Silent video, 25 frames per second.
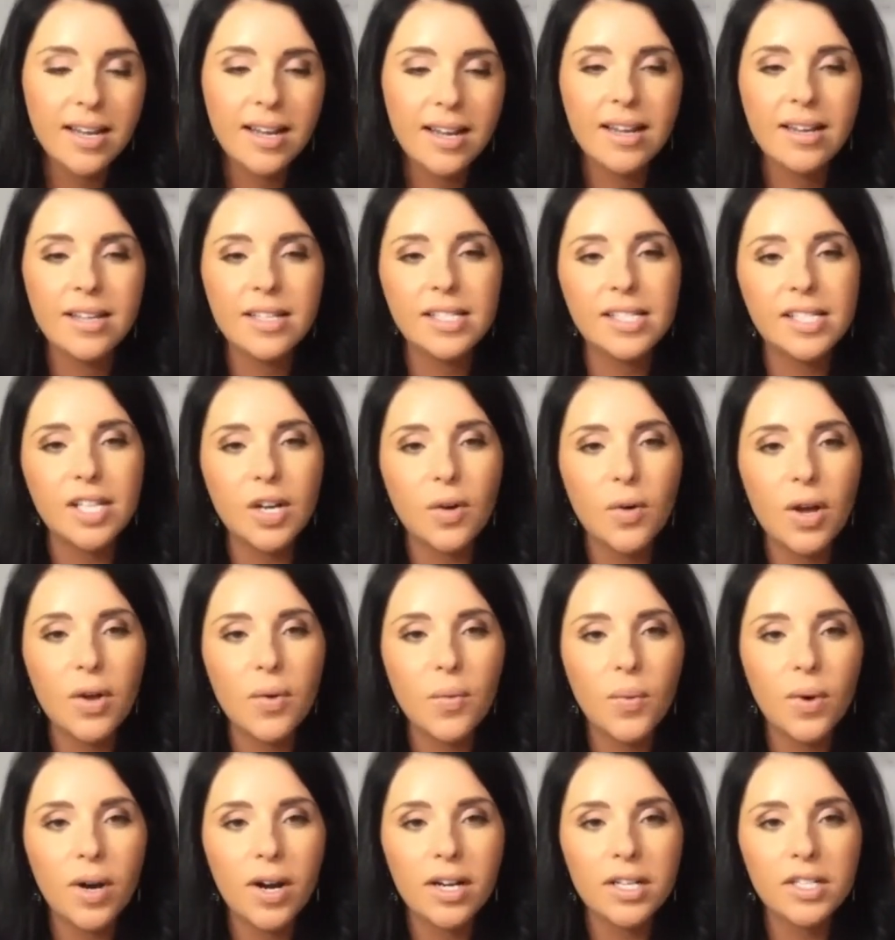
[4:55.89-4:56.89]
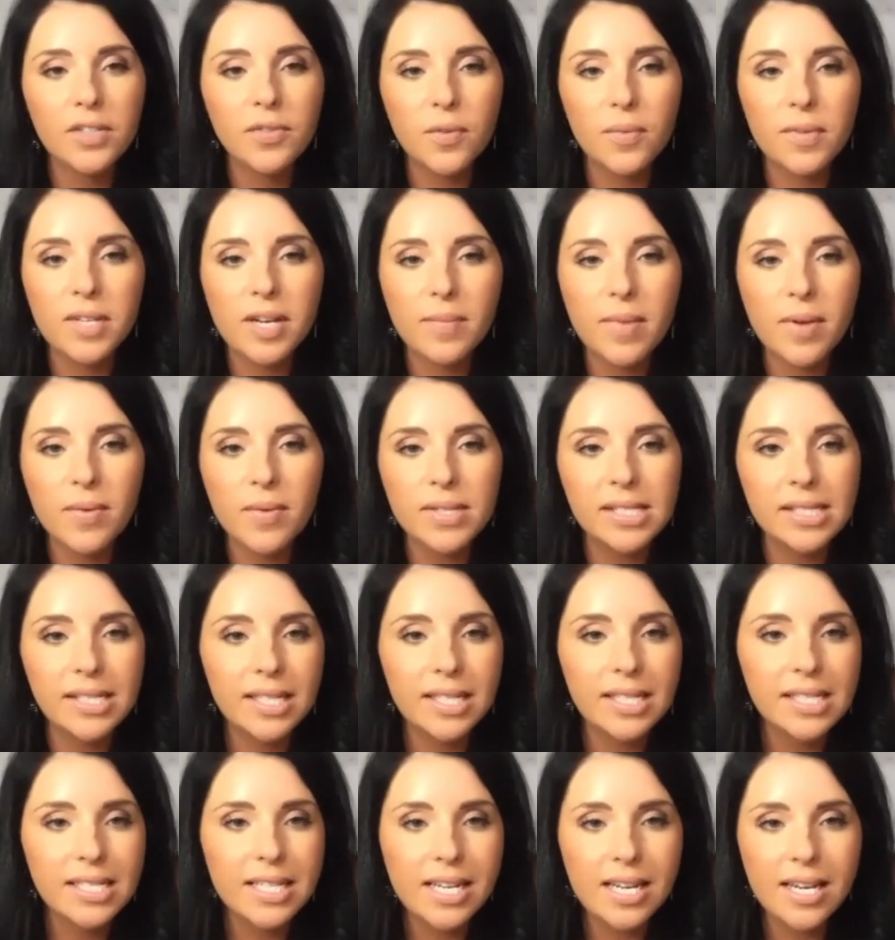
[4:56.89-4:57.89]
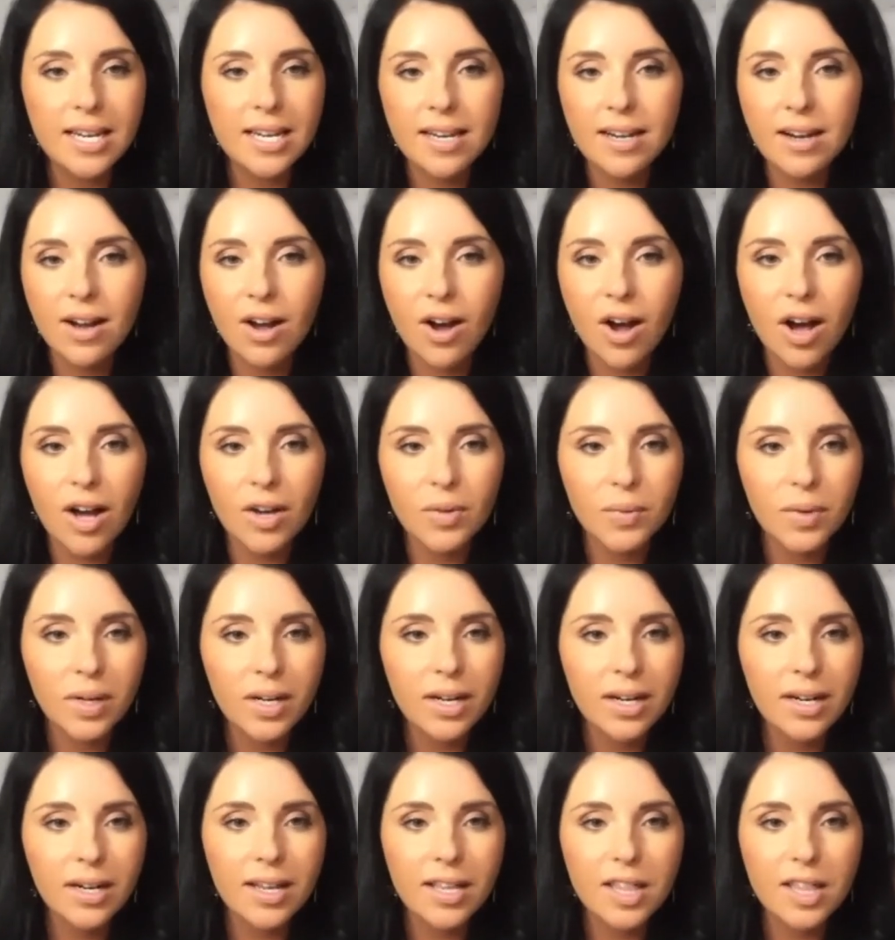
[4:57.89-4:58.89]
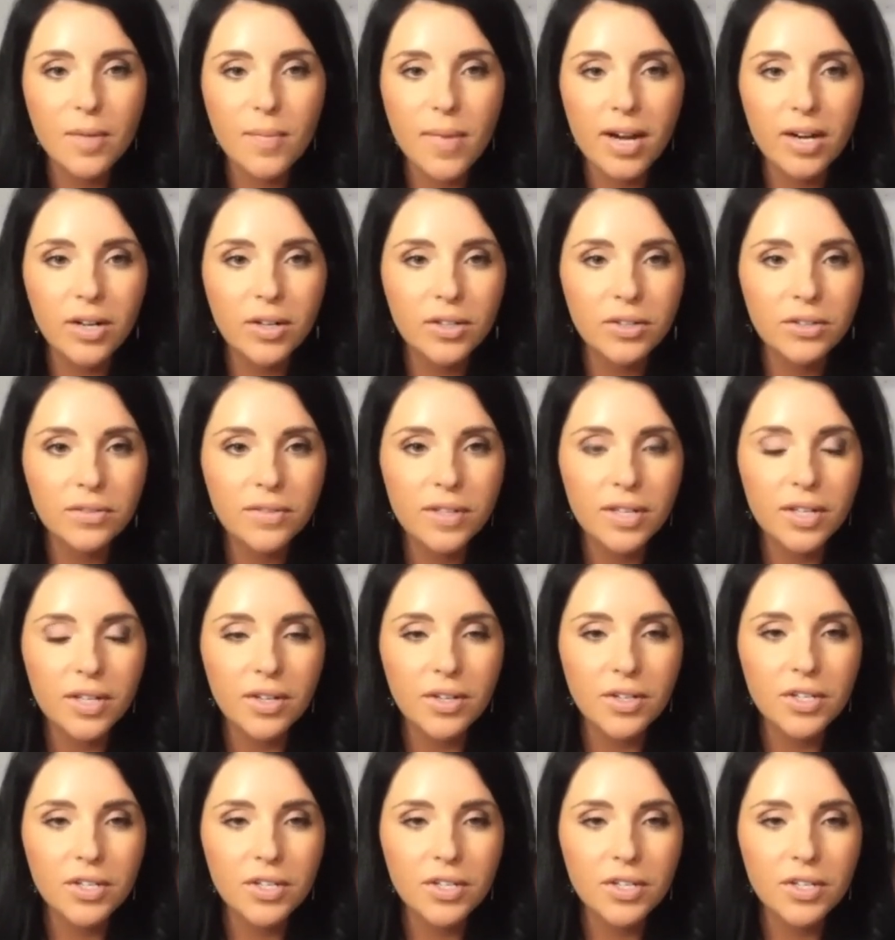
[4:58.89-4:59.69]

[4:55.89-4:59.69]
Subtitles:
So I worked from the time I was 16 onward in the medical field,